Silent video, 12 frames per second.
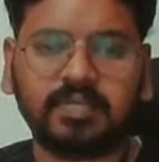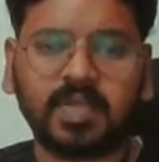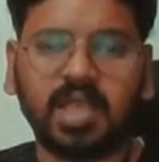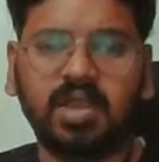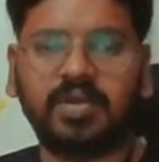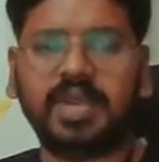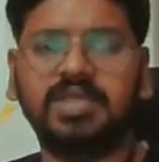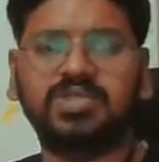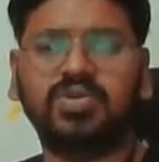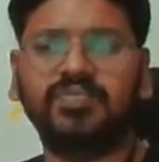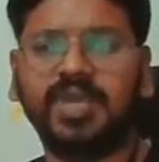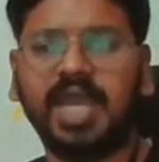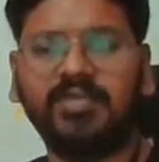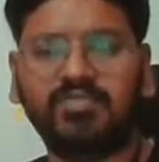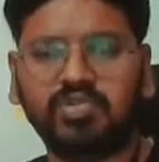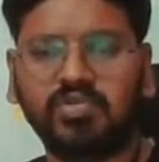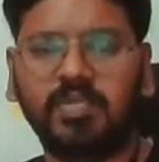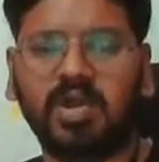Okay, so we have
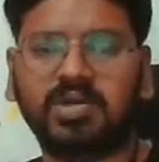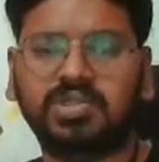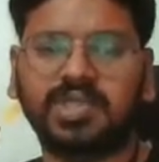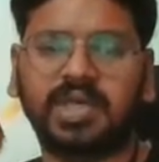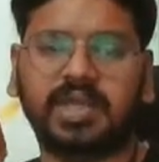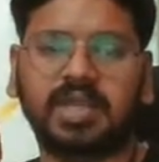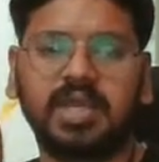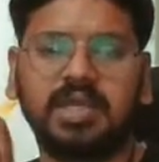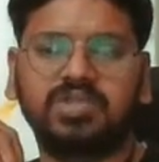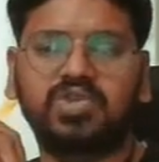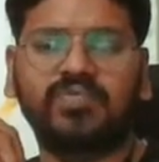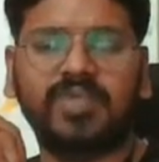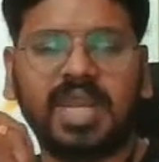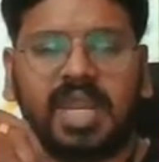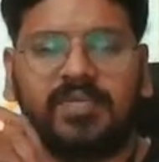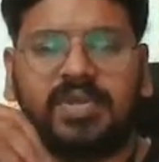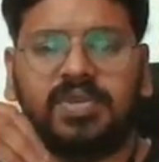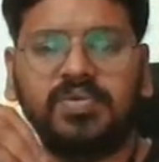two blocks here. So
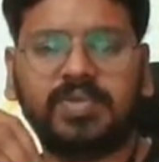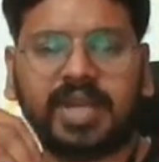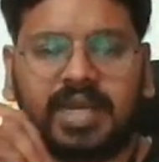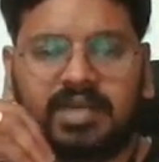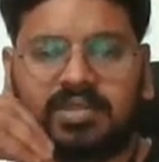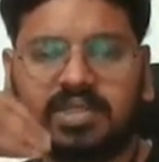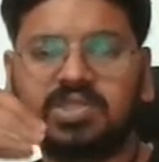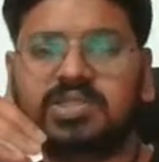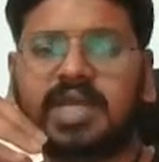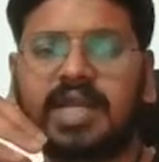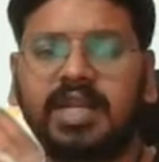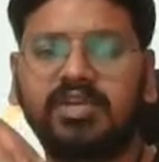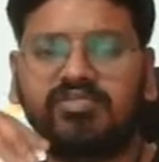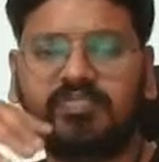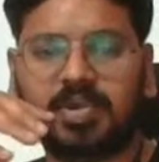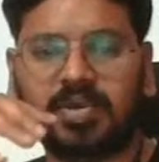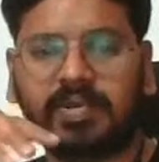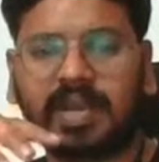whenever you write this kind of
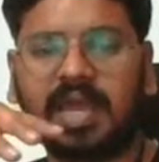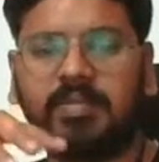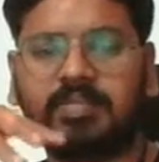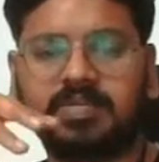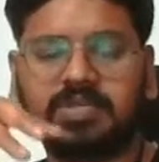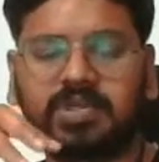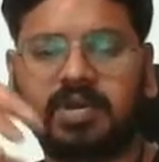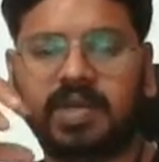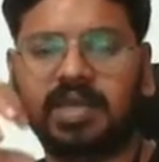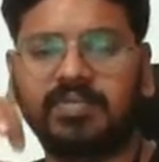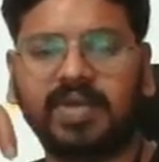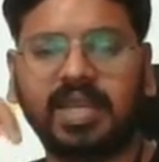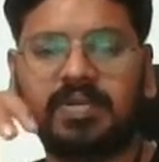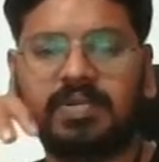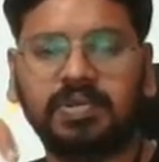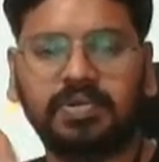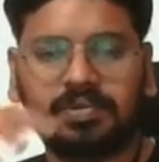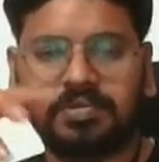program, okay, whenever
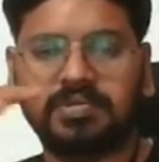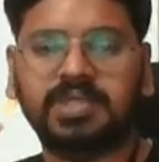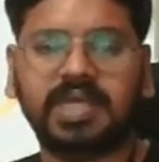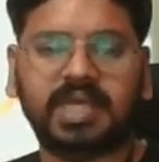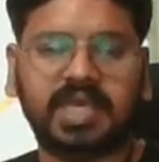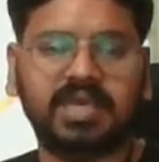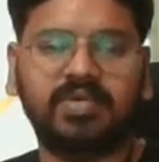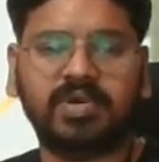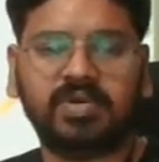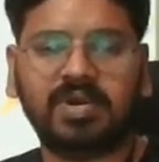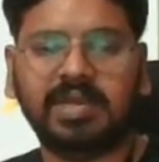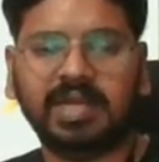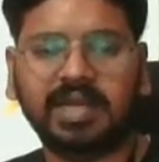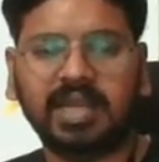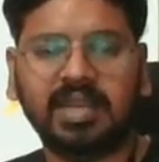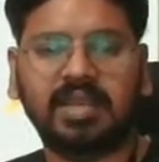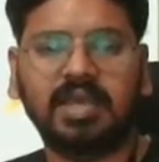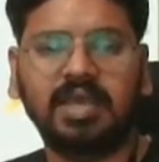you use a keyword called
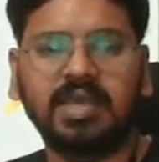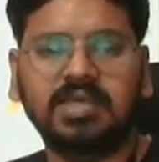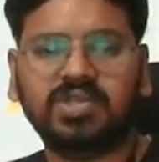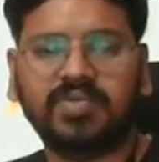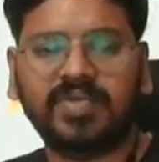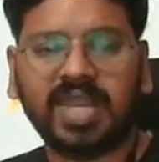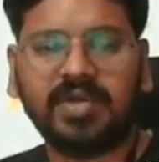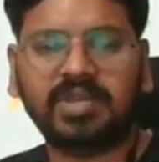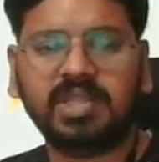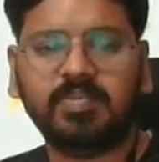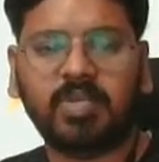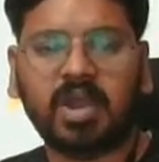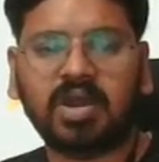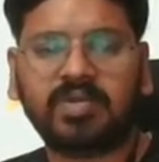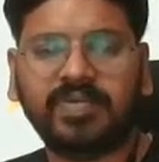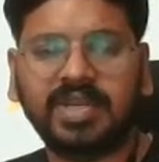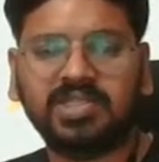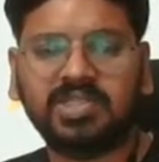return, so whenever the block
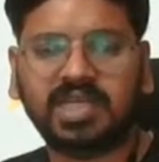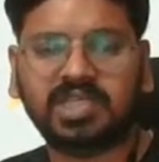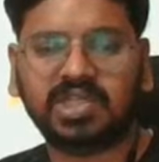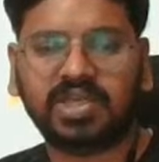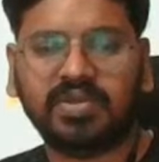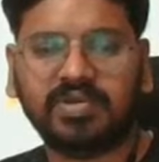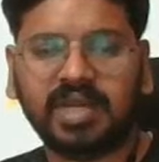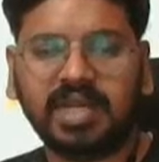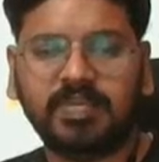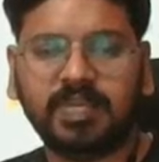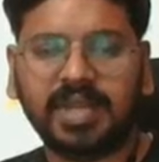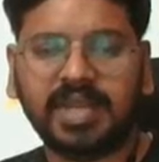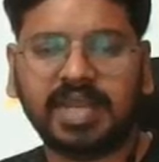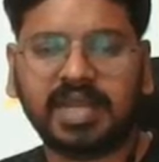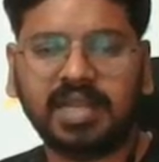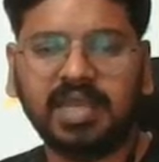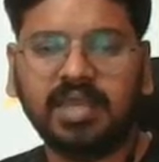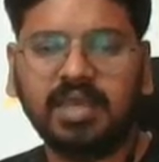1 is executed
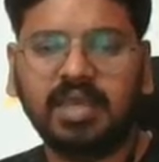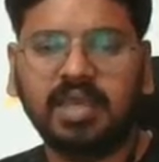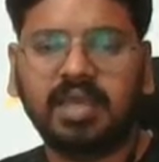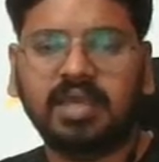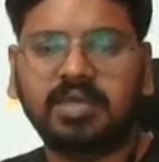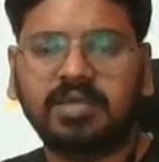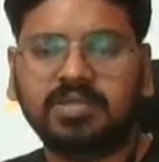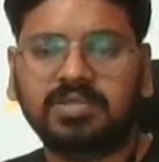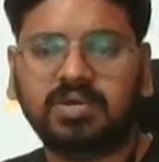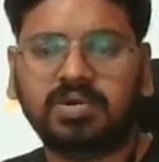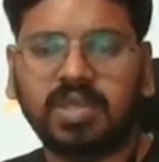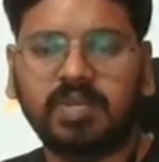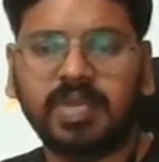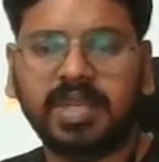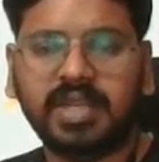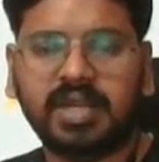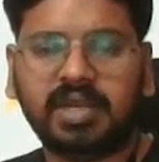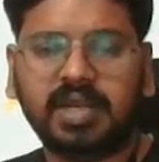immediately, so
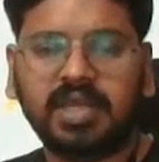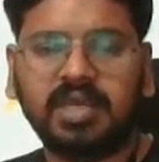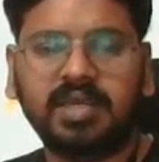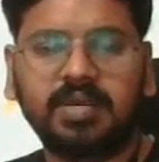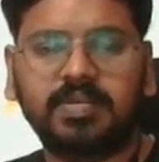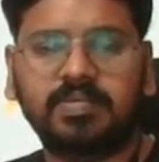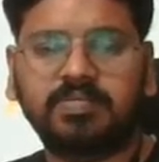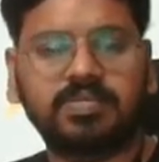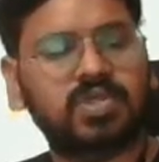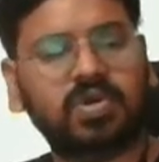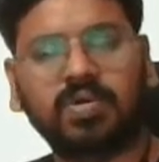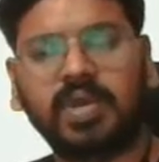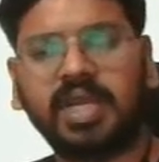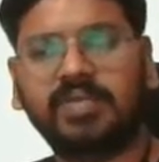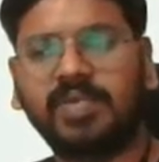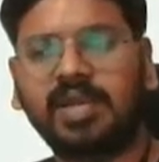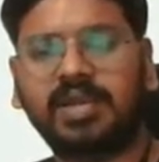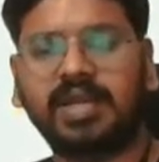it
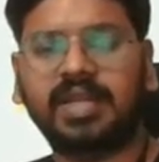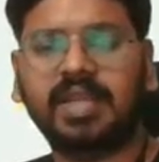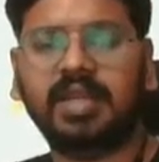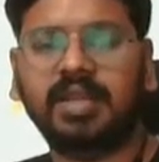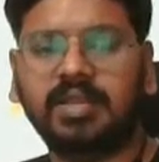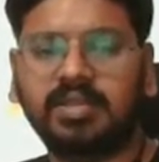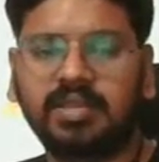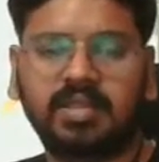will return